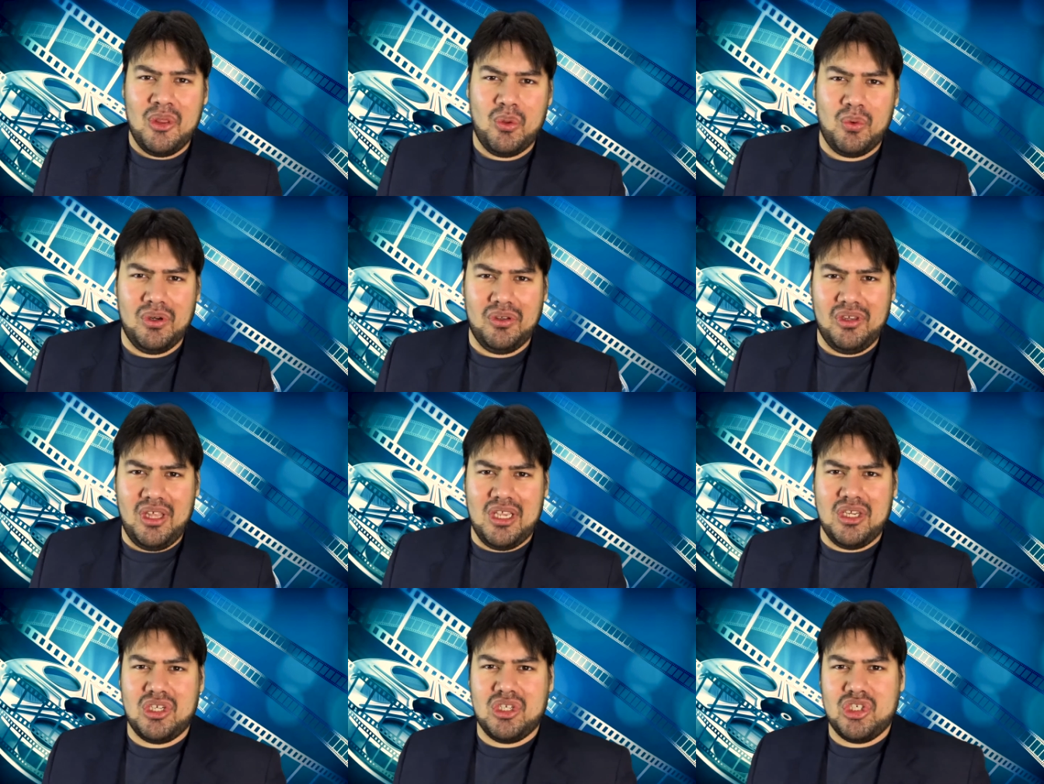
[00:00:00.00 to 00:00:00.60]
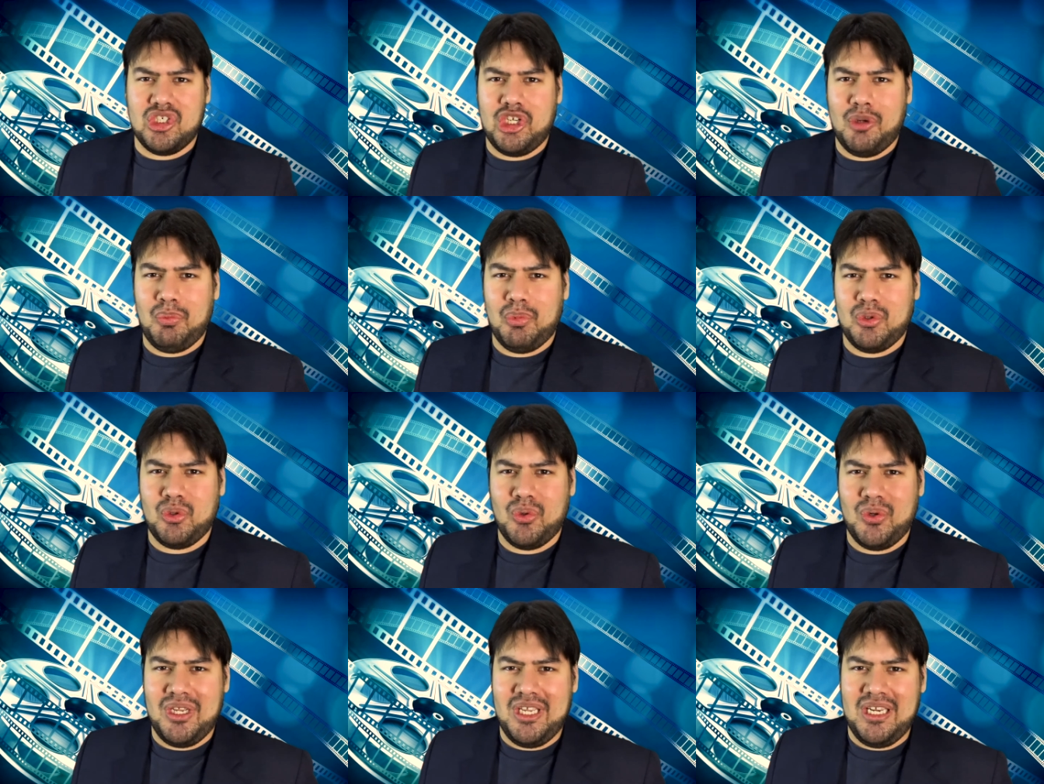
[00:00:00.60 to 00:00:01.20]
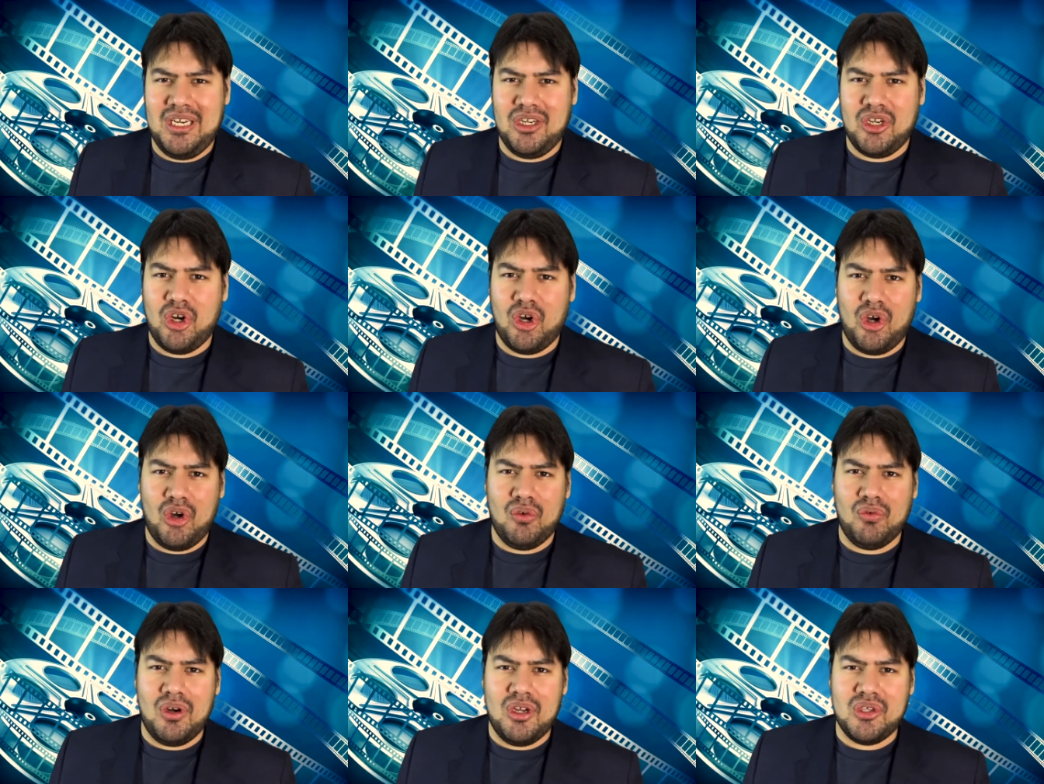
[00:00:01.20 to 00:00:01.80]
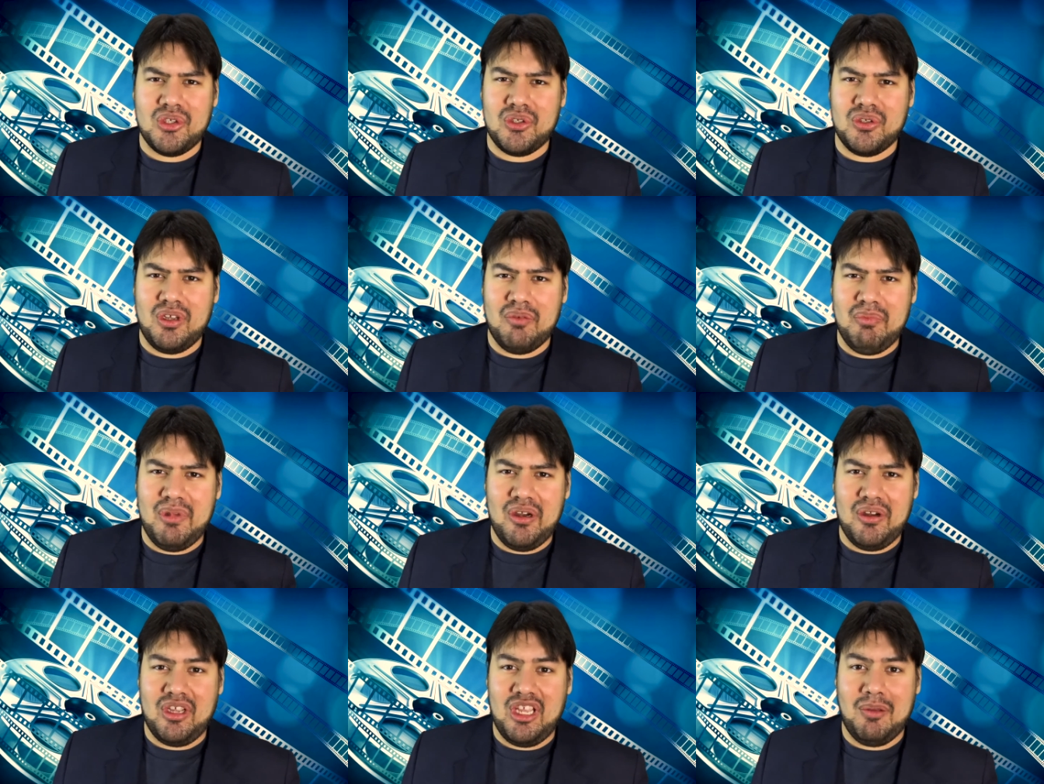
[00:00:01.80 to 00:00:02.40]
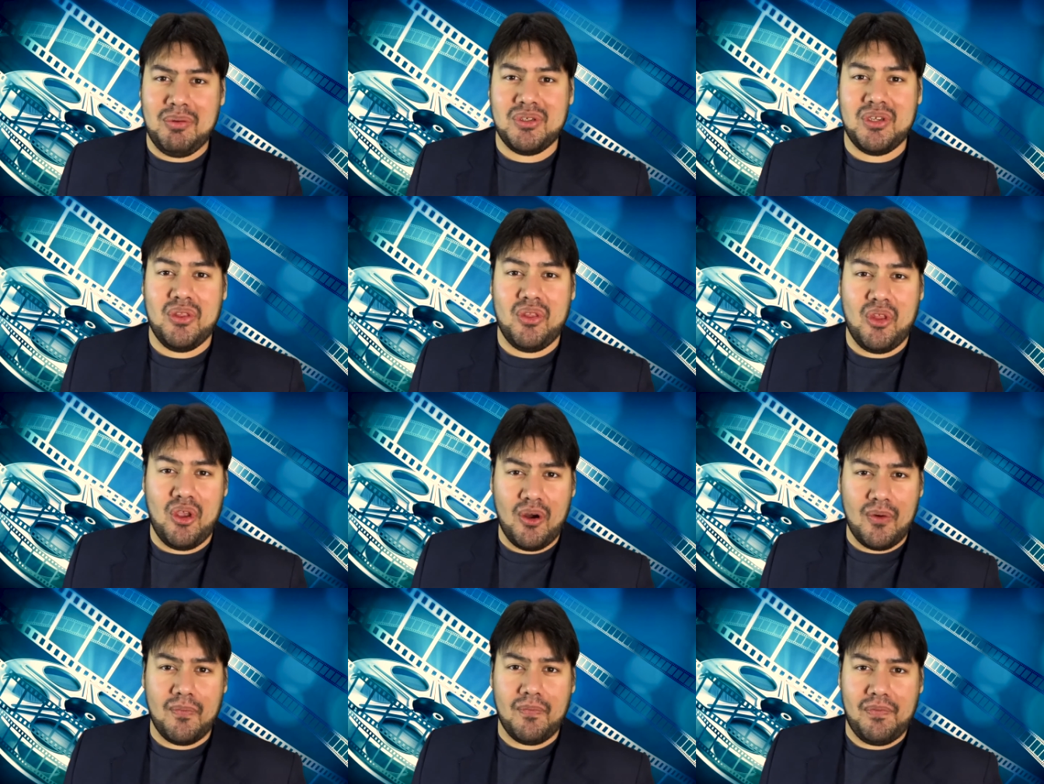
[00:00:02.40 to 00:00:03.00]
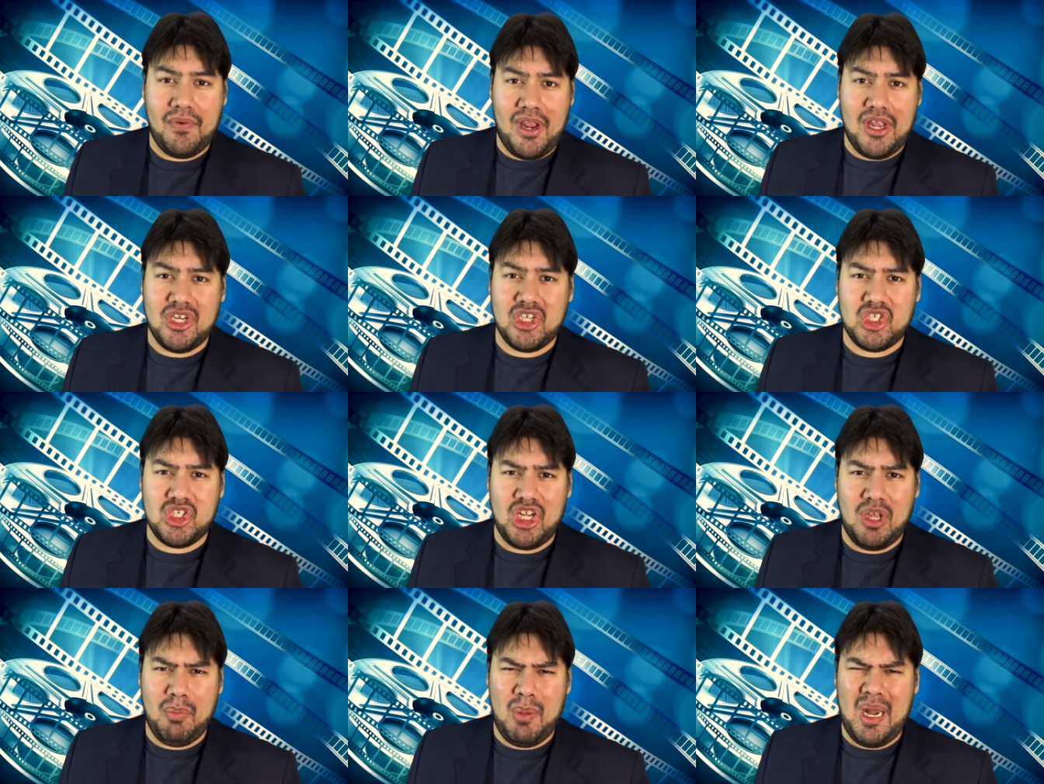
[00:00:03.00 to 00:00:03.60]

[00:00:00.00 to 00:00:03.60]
the relationship between Kurt Russell and Mel Gibson, their friendship,